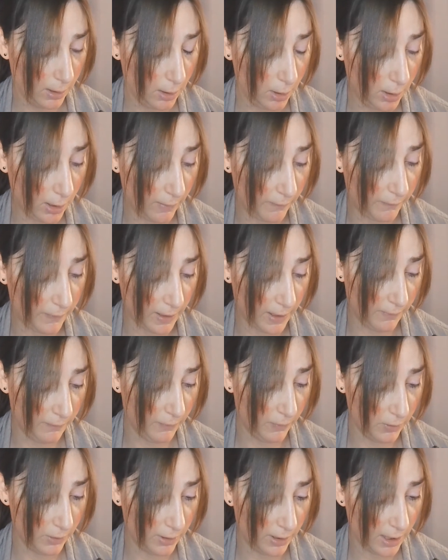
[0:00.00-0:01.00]
You get 5
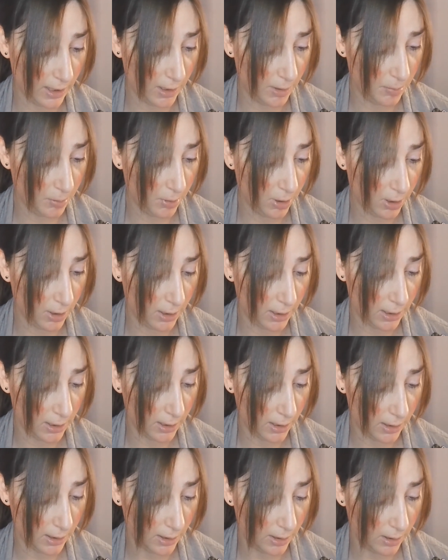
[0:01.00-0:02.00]
full-size
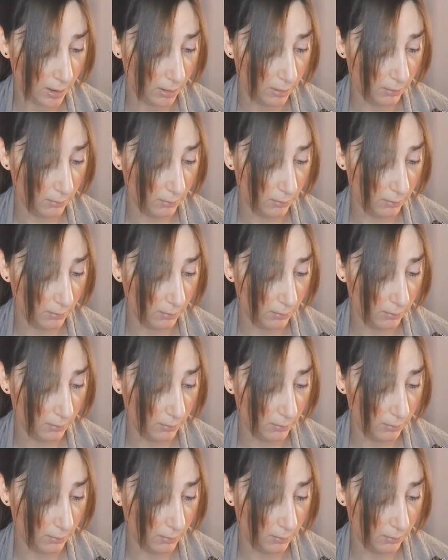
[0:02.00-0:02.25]
products,